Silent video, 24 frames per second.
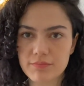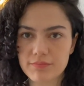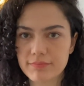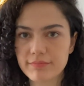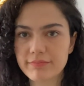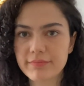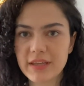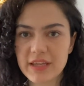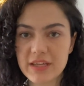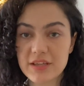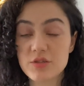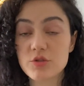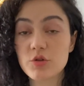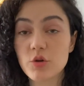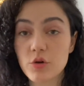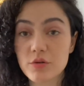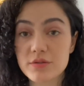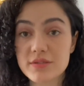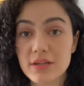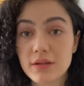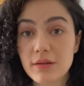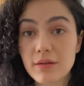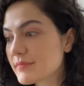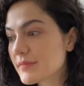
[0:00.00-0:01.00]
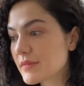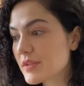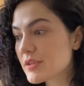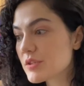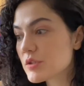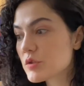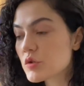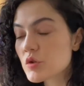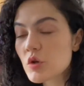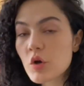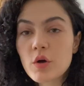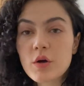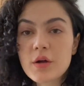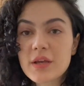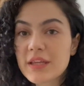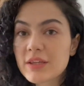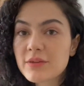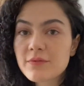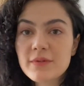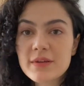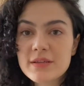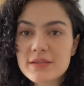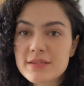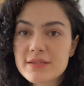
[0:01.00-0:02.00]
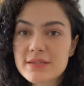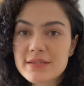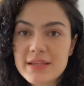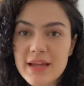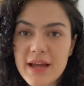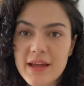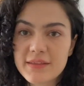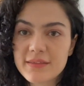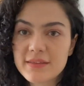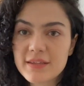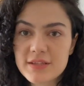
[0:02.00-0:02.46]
in total. So it was not